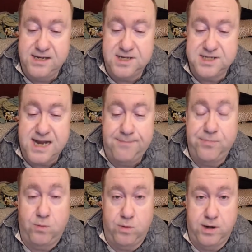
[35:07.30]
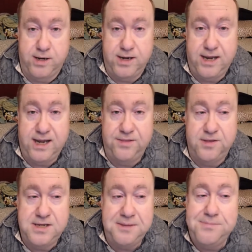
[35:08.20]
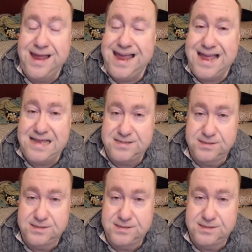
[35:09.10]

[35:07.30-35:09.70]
to stop the run and the deep pass.